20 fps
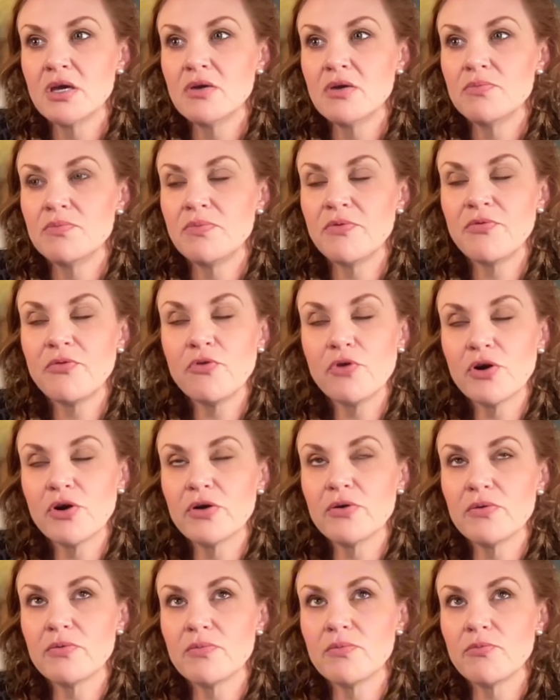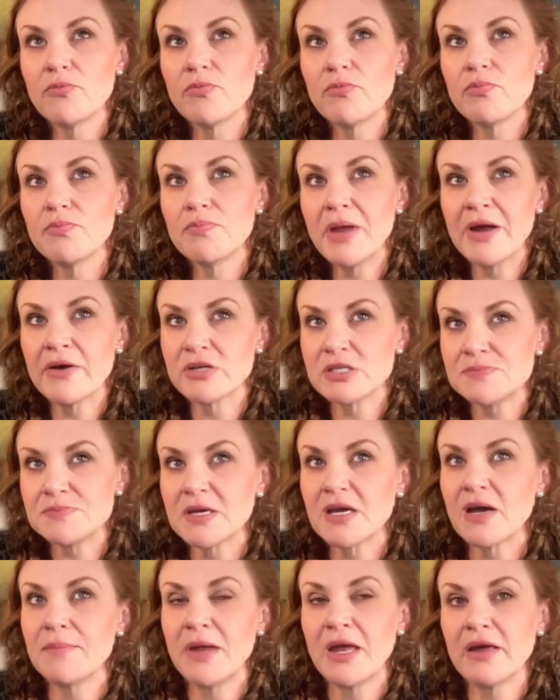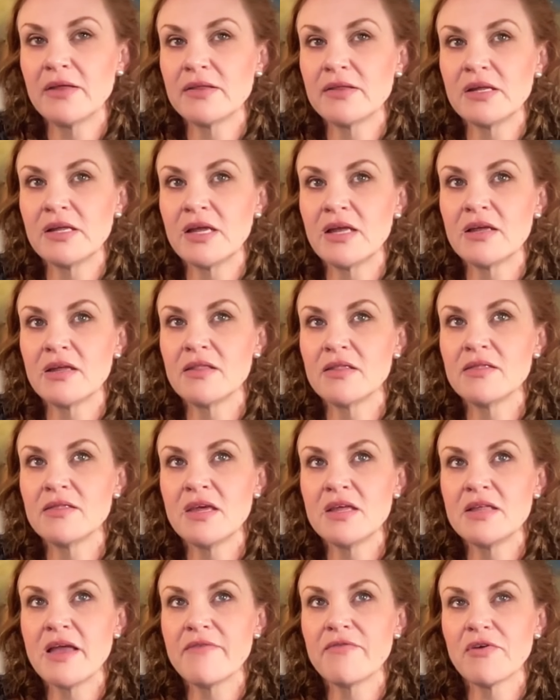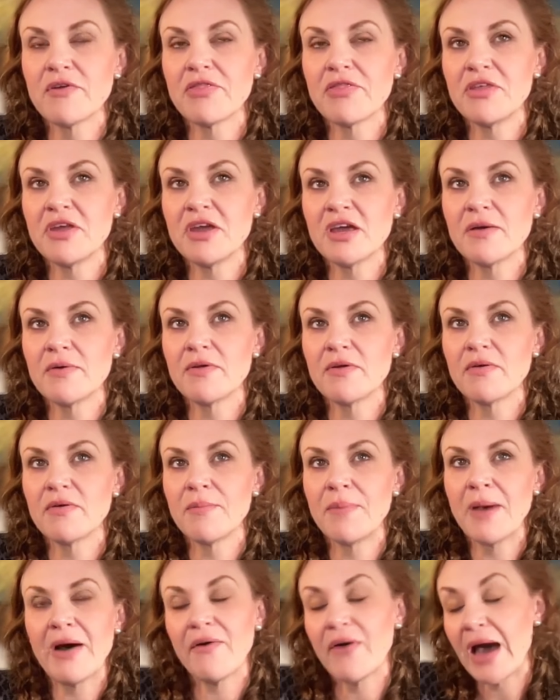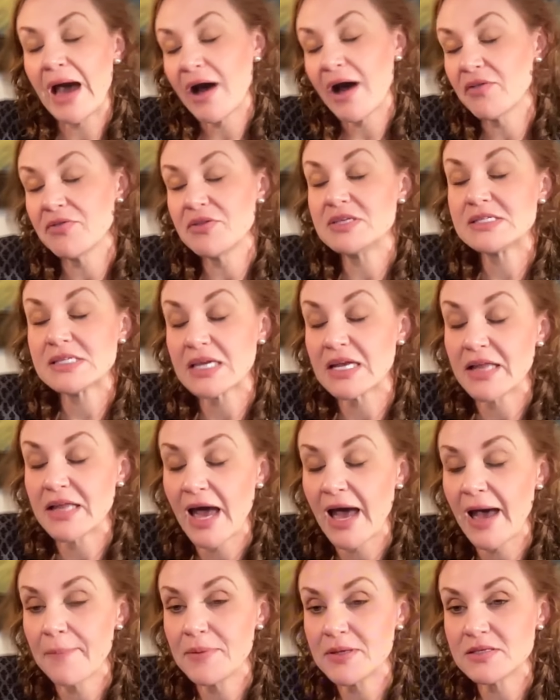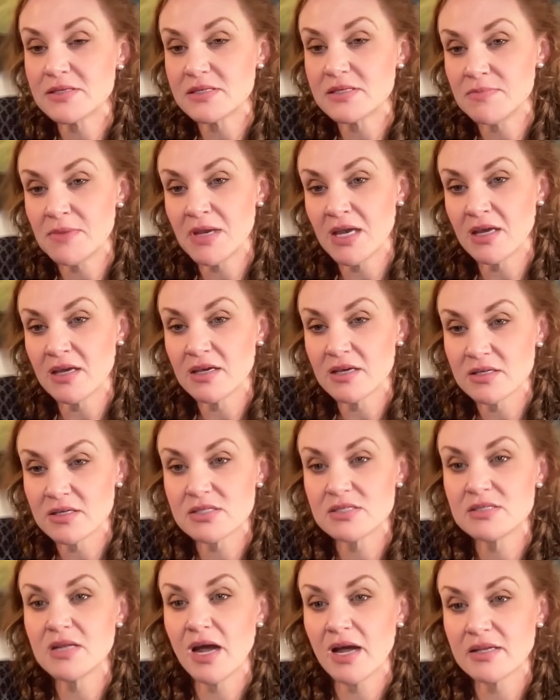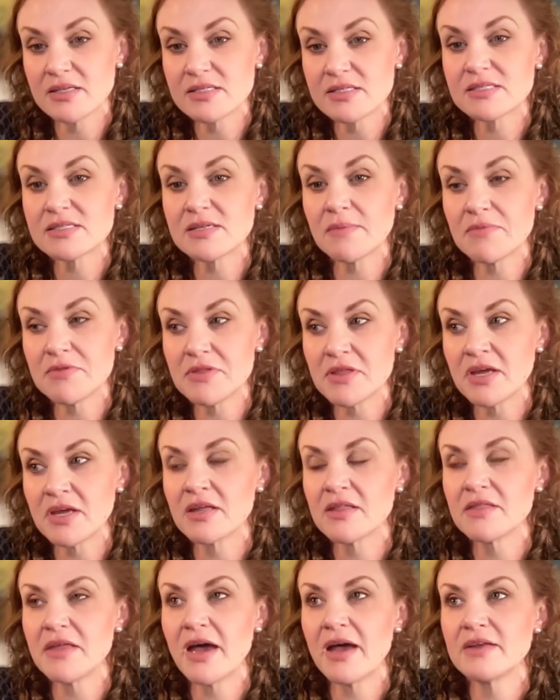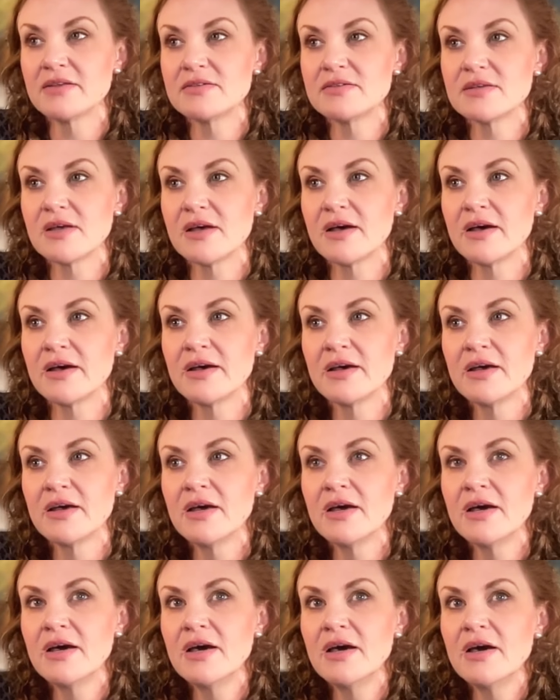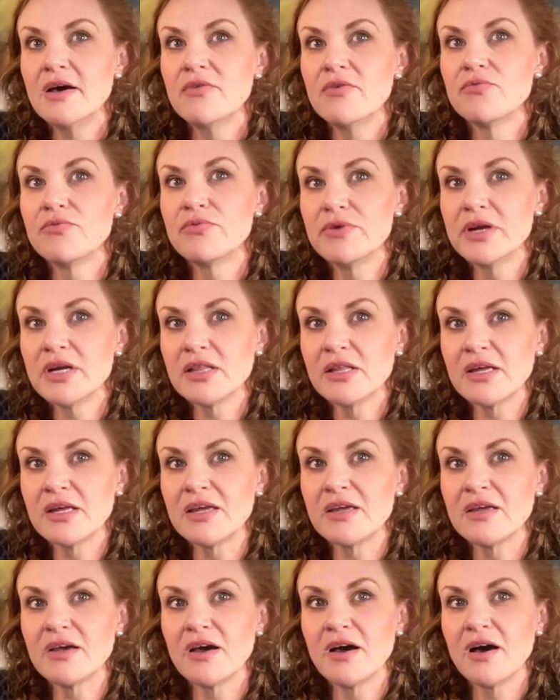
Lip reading: before parents become alienated, they never think about how this could happen to me. It's not something that really